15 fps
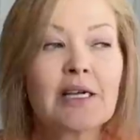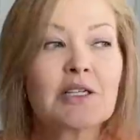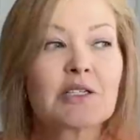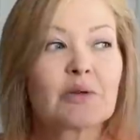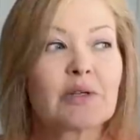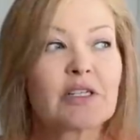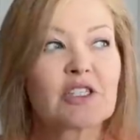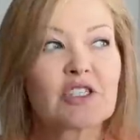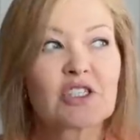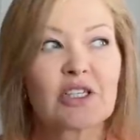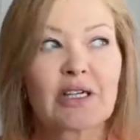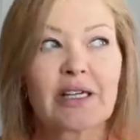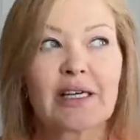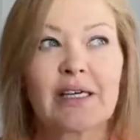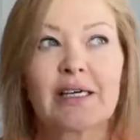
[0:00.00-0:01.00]
So it is
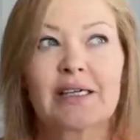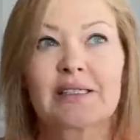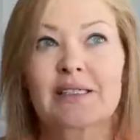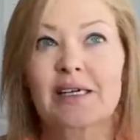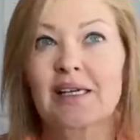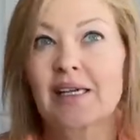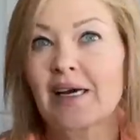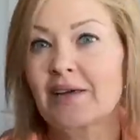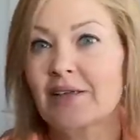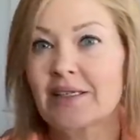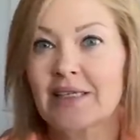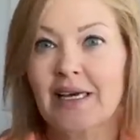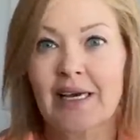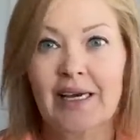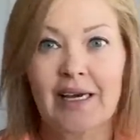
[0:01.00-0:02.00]
chilly, it's a cloudy
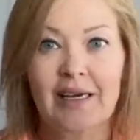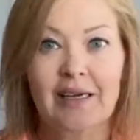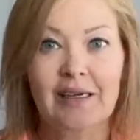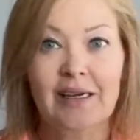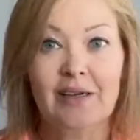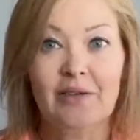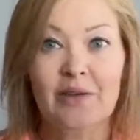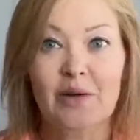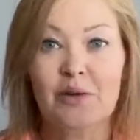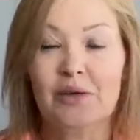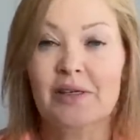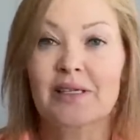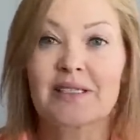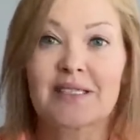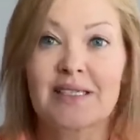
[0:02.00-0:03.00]
day, and I don't think we're
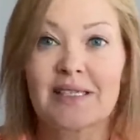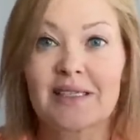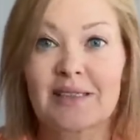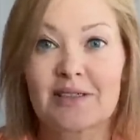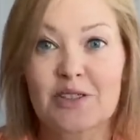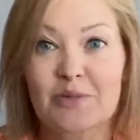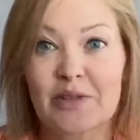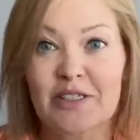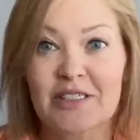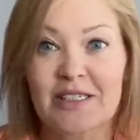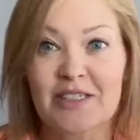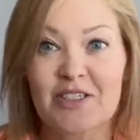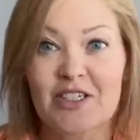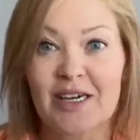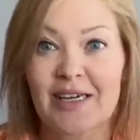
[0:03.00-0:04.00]
gonna see too much
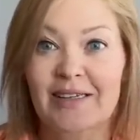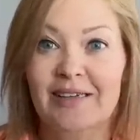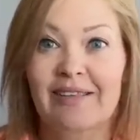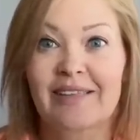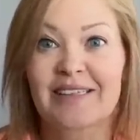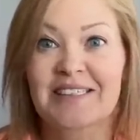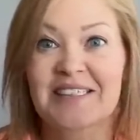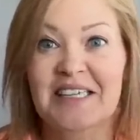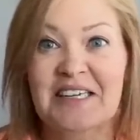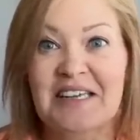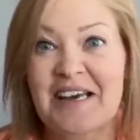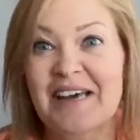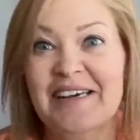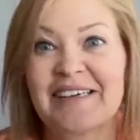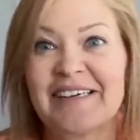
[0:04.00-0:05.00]
sunshine this
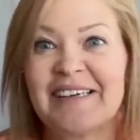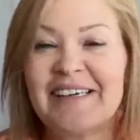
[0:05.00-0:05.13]
Sunday.